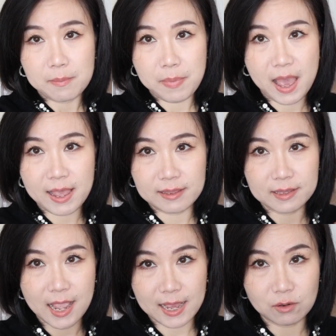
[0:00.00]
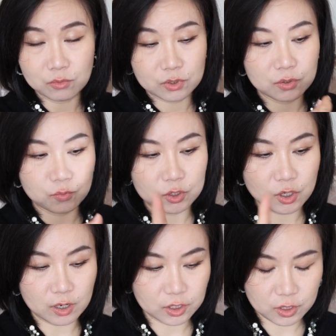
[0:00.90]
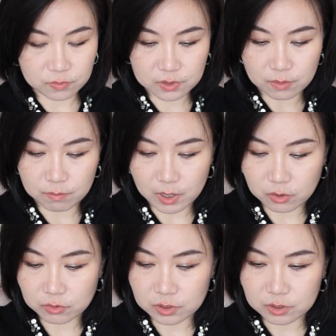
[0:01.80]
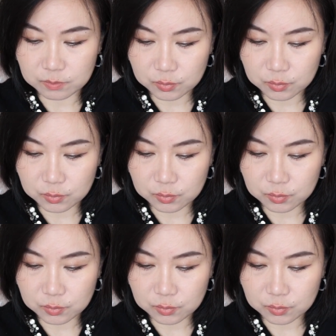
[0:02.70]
pan out, which I used the most,